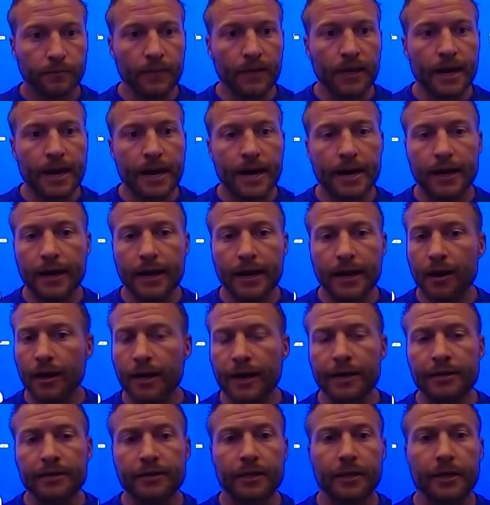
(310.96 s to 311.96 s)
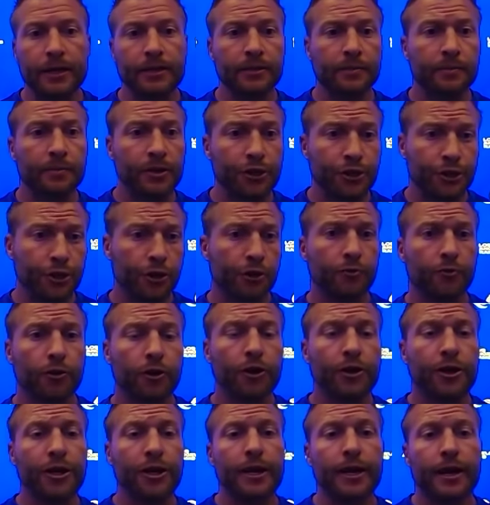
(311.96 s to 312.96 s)
Yeah, Eric, he's a mature
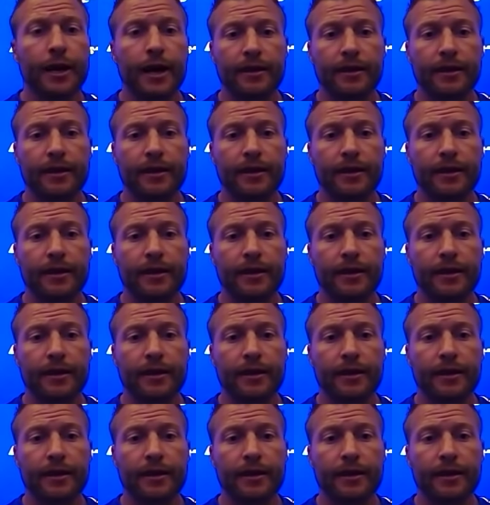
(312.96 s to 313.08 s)
rookie.